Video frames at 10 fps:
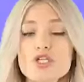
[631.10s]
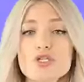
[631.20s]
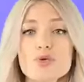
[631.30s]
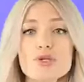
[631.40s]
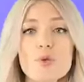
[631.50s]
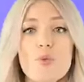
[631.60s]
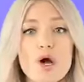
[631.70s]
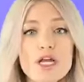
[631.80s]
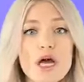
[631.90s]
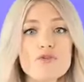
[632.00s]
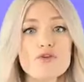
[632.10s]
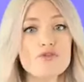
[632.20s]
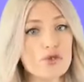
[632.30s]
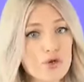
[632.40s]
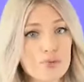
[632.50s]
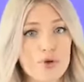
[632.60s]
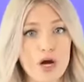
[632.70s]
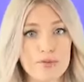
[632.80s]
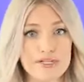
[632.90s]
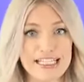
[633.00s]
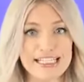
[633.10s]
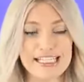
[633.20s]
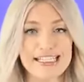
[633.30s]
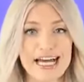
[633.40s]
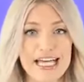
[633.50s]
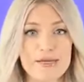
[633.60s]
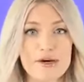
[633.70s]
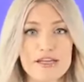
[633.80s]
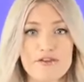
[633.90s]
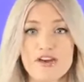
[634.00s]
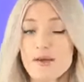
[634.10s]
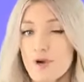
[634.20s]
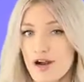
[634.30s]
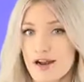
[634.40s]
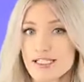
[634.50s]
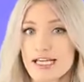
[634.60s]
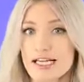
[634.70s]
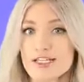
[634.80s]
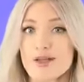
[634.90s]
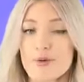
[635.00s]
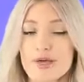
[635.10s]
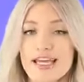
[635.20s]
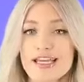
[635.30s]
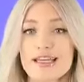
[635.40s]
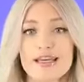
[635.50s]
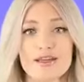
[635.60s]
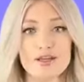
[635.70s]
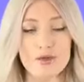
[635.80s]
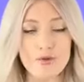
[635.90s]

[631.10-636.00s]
which is only one of a few properties designed by the Fame architect located in the